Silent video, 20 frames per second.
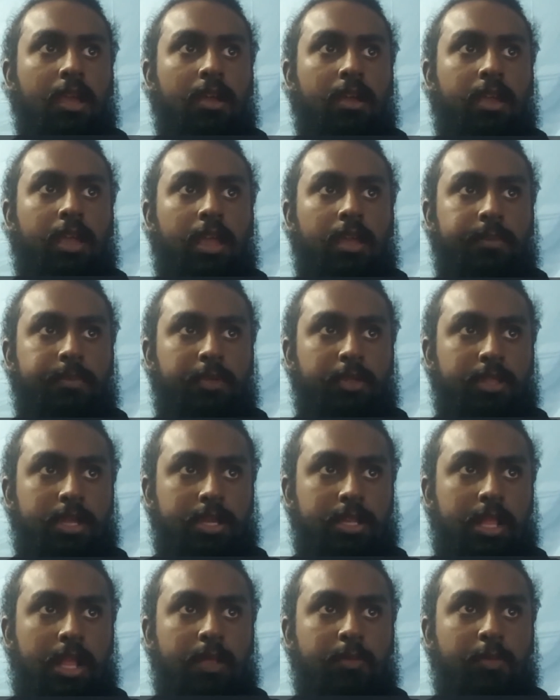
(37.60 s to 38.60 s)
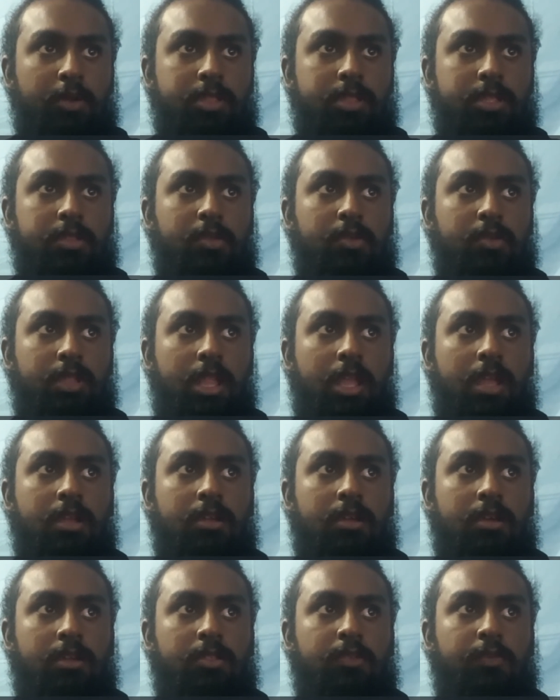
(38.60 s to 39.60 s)
Okay, projectile motion only
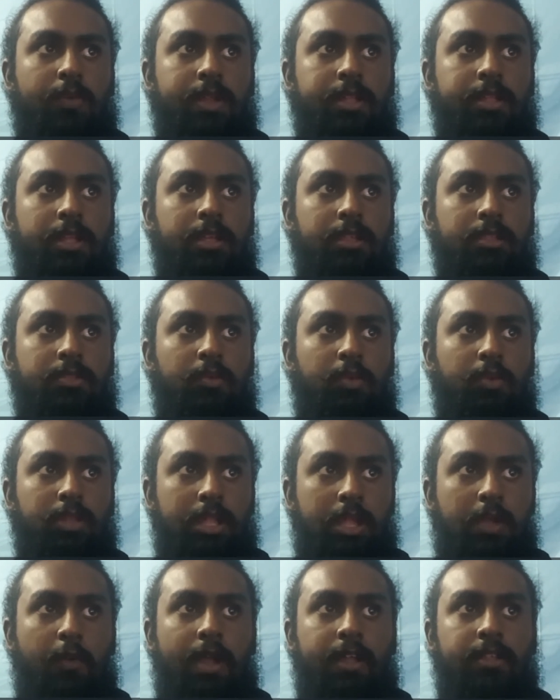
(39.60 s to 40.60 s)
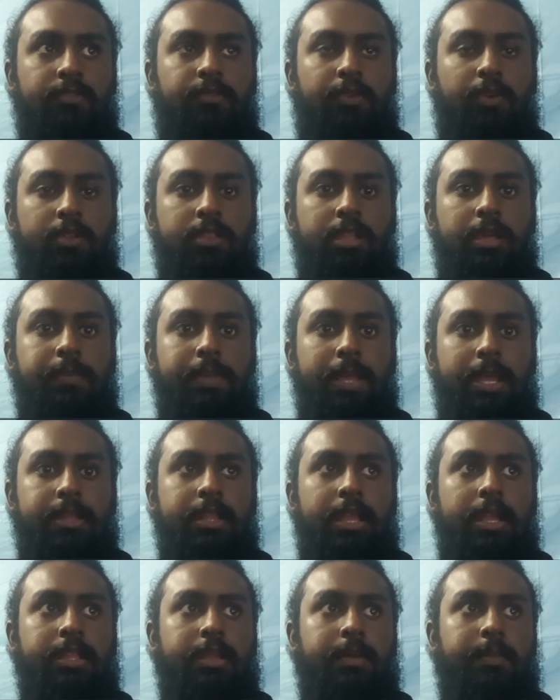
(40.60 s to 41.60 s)
occurs when there is only one force applied
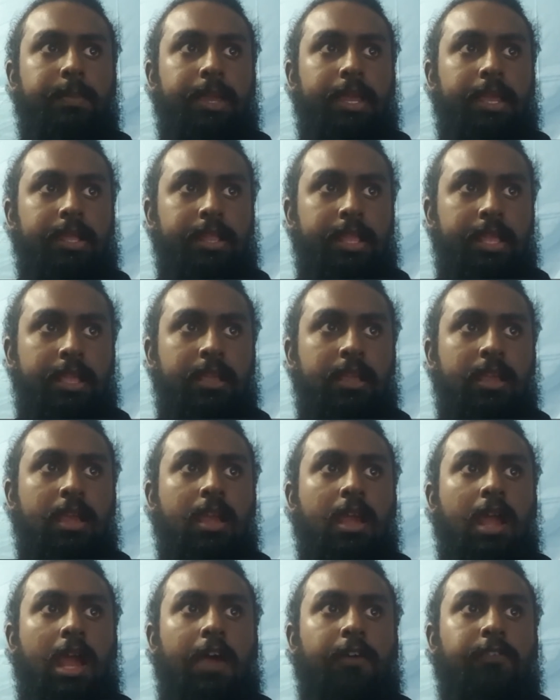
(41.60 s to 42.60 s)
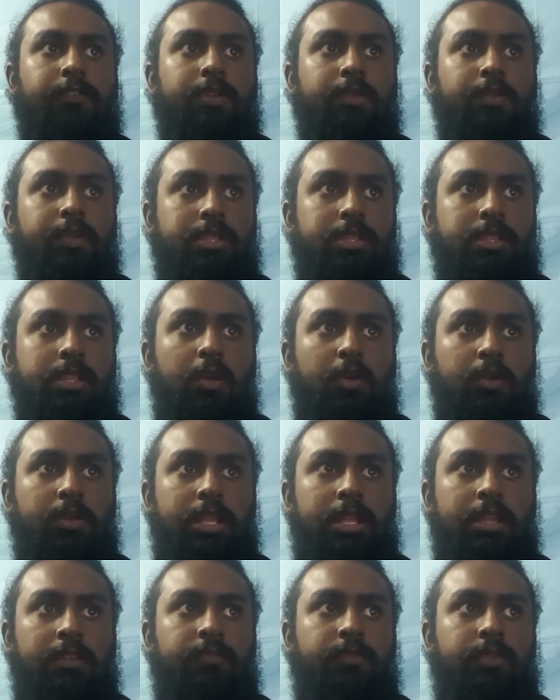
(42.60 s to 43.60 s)
at the beginning, after which the
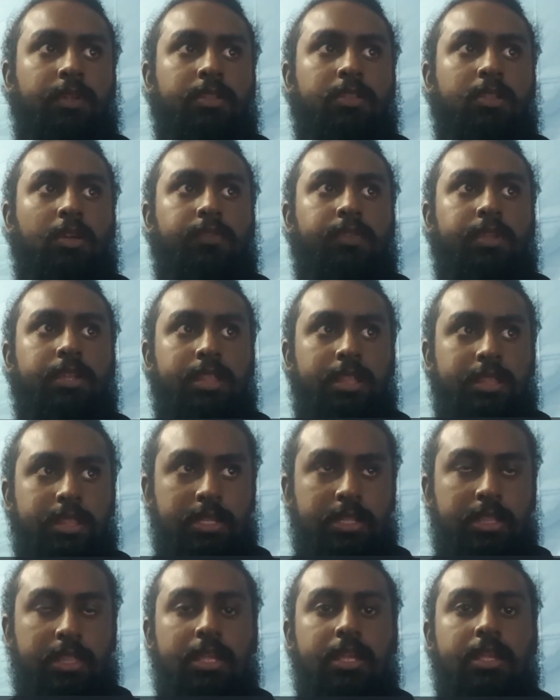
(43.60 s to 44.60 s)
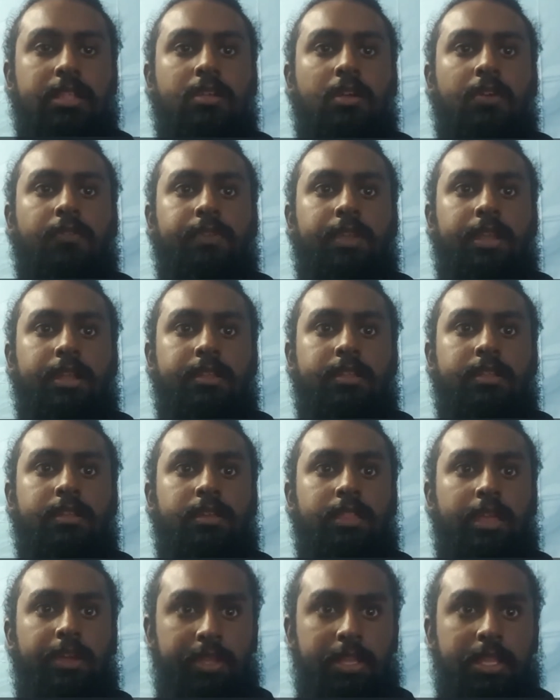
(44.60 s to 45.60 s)
only influence of the trajectory is of the
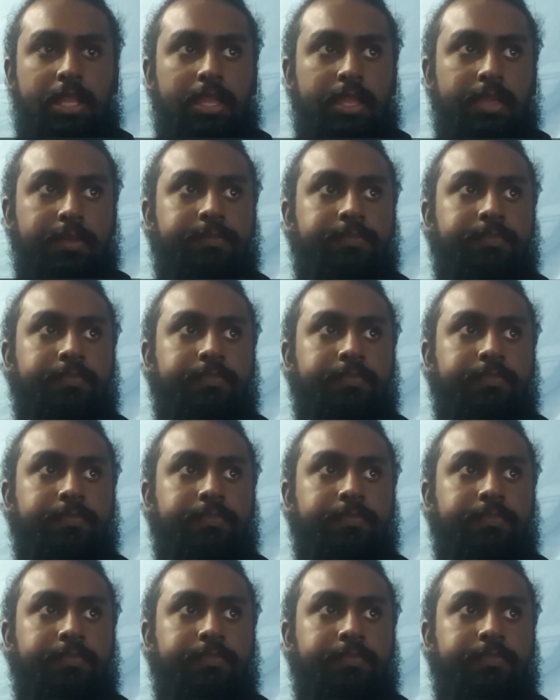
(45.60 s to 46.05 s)
gravity.